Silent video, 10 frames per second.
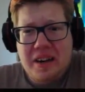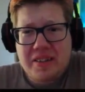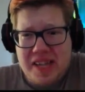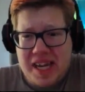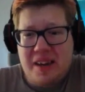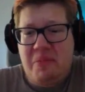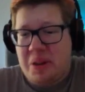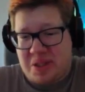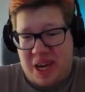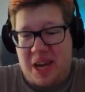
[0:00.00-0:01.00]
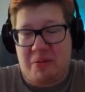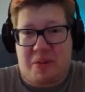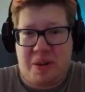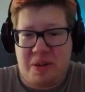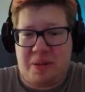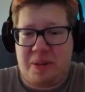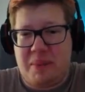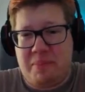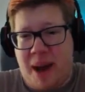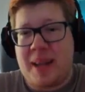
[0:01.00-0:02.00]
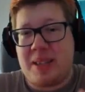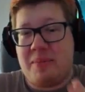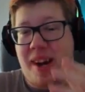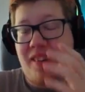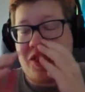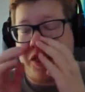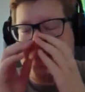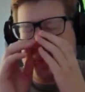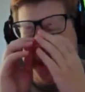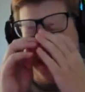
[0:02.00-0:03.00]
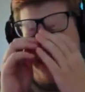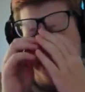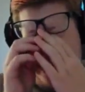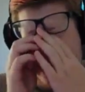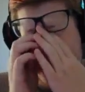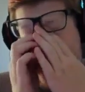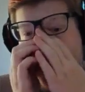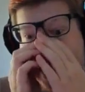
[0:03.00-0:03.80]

god! Okay, that was kind of cute looking monster, but I wasn't prepared for that. Oh my